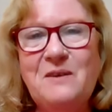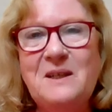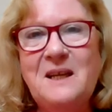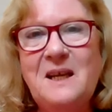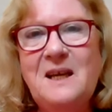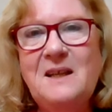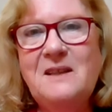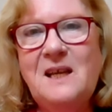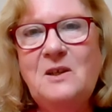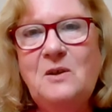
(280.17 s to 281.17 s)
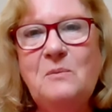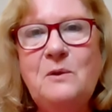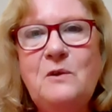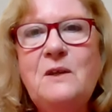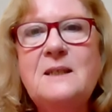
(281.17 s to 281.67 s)
And then you'll
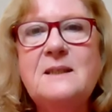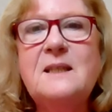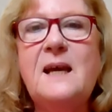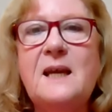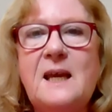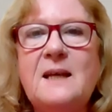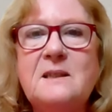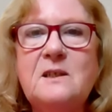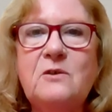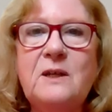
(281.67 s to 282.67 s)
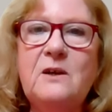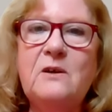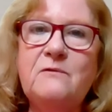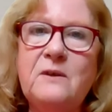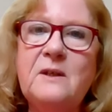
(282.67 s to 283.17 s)
move into that category
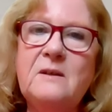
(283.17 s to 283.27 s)
of